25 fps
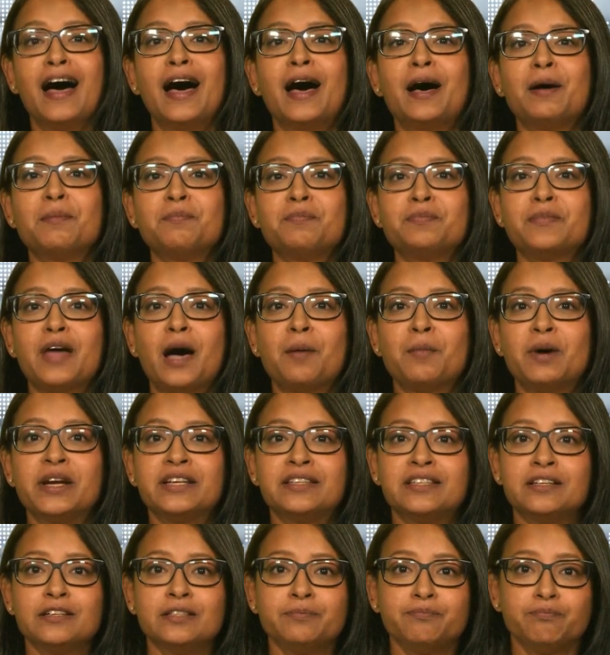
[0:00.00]

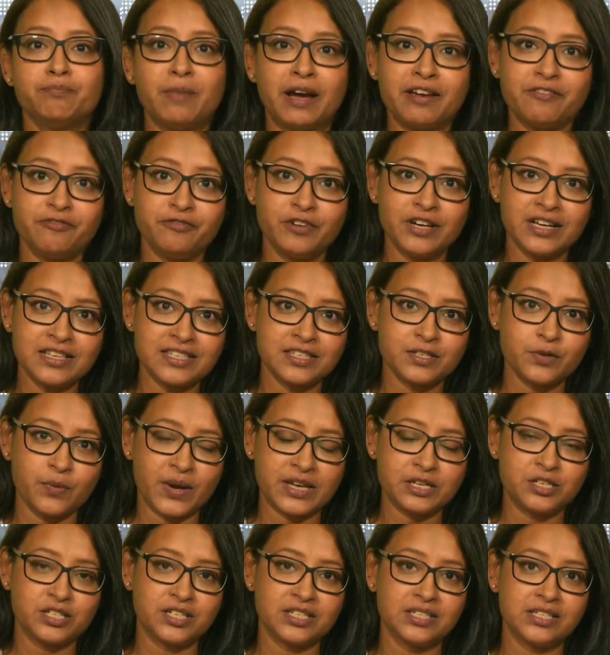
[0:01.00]
Amartya, my first
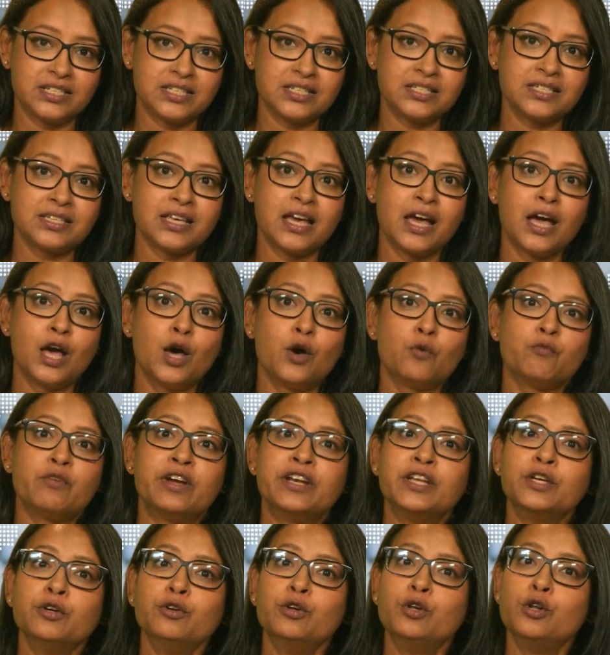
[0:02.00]
question is,
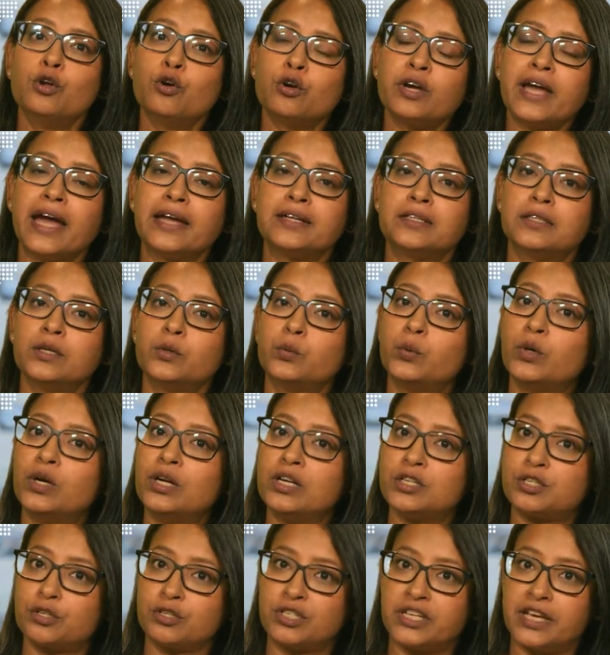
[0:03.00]
when you look at the
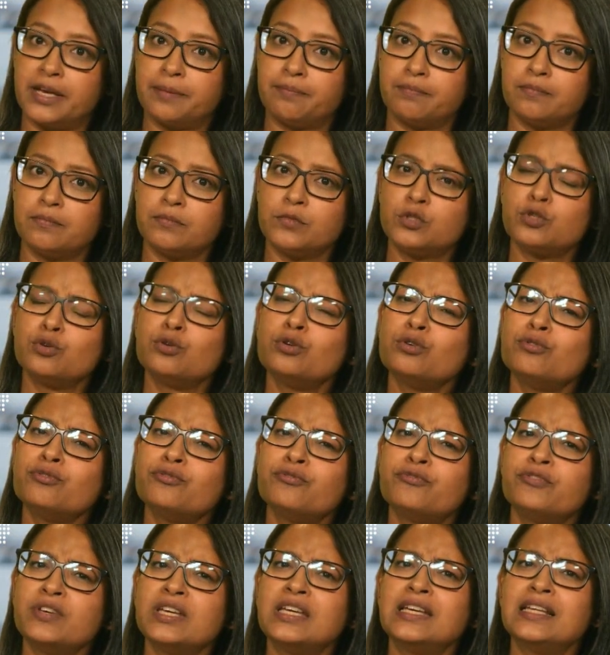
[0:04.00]
world today, do you
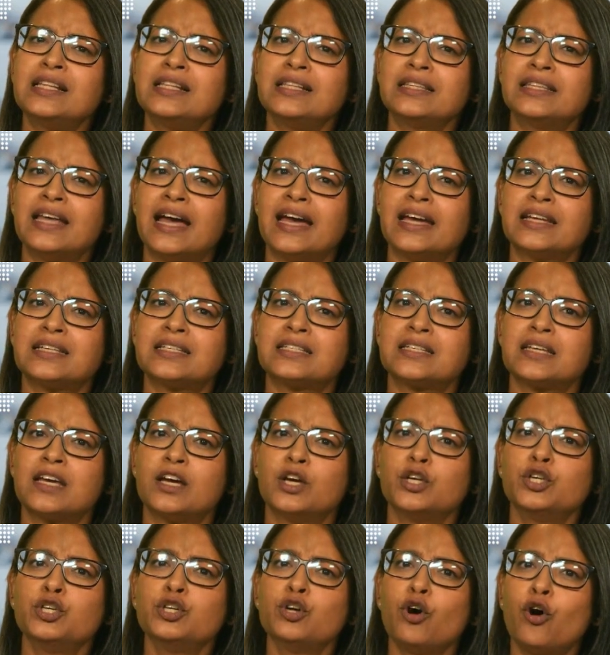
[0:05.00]
feel that
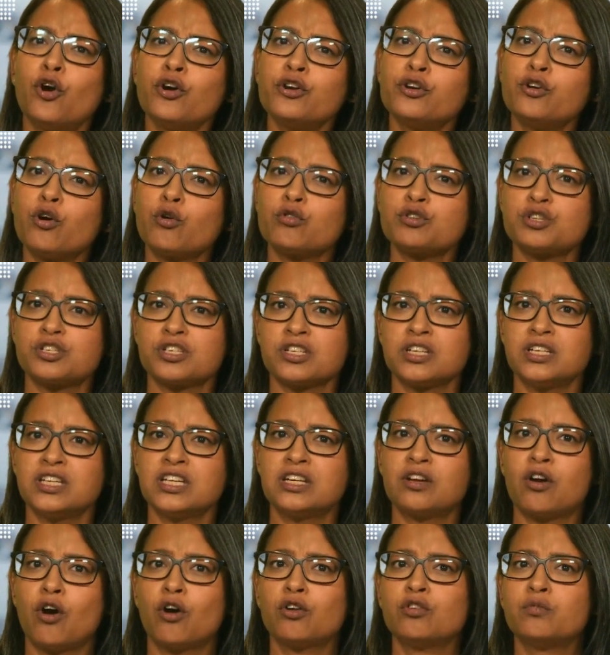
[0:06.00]
your notion
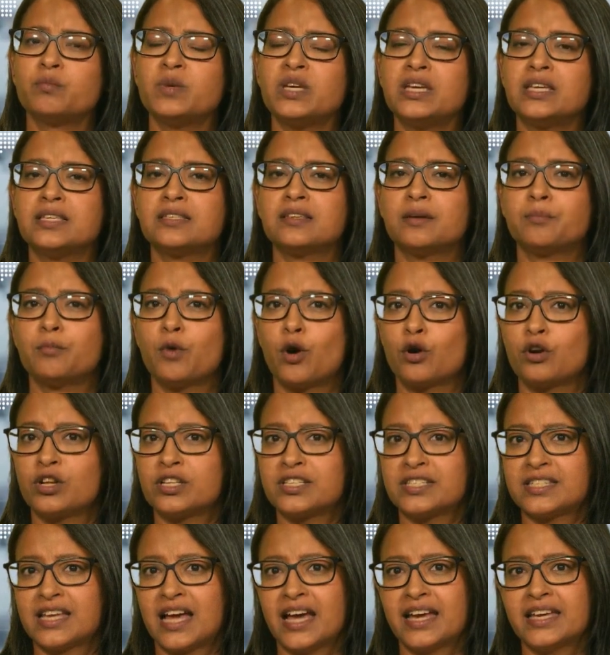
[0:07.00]
economy is a
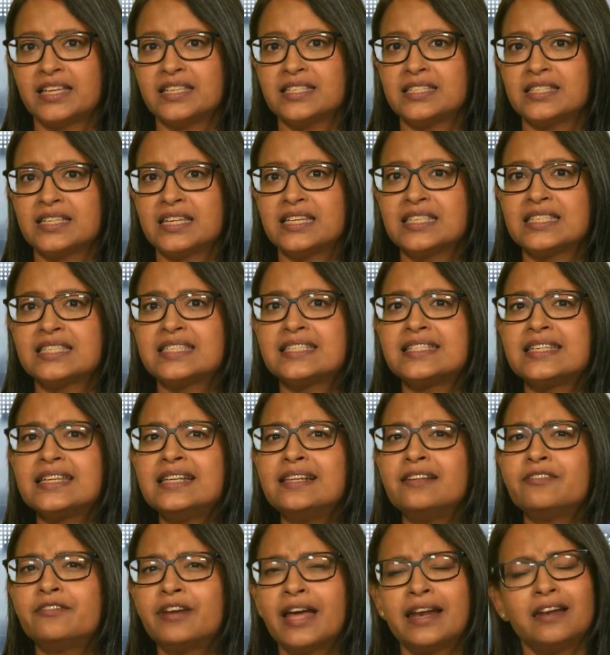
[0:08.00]
moral science is
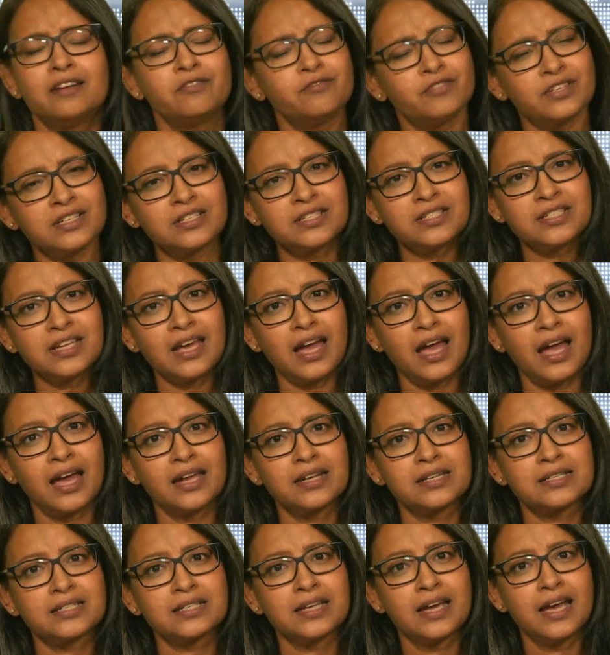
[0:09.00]
still relevant
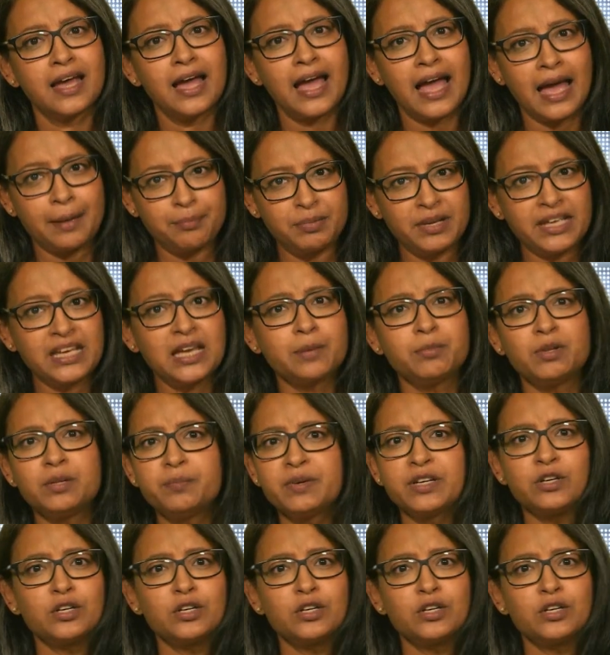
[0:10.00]
and applicable?